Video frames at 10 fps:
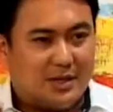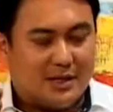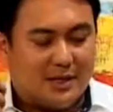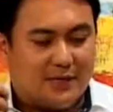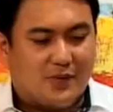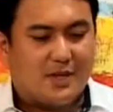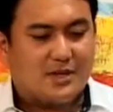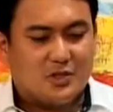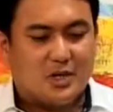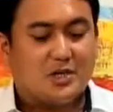it if there's
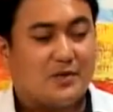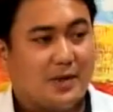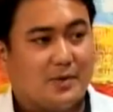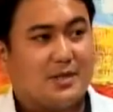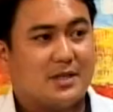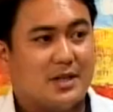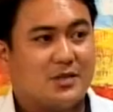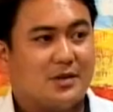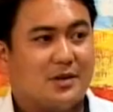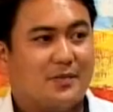a change of
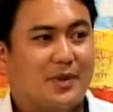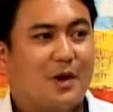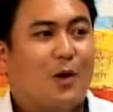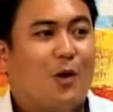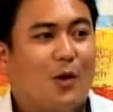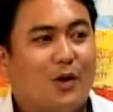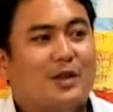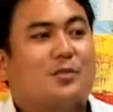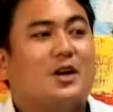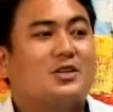administration, all
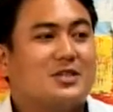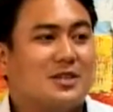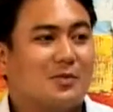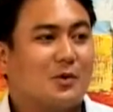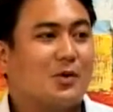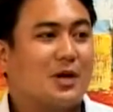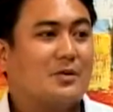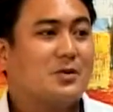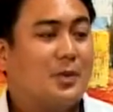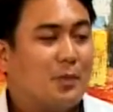the projects and
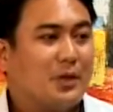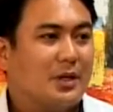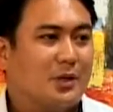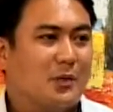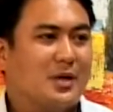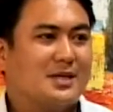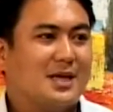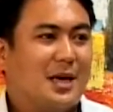programs will be put into waste.